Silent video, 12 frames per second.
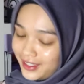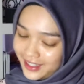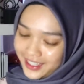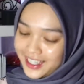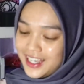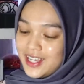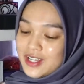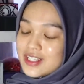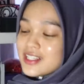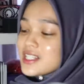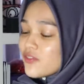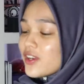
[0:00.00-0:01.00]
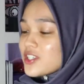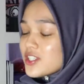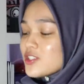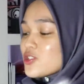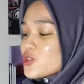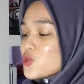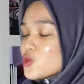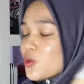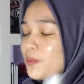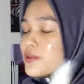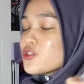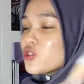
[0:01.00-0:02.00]
Okay, this foundation is
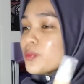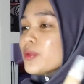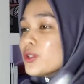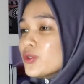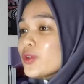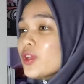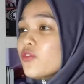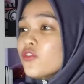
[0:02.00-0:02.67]
super super good.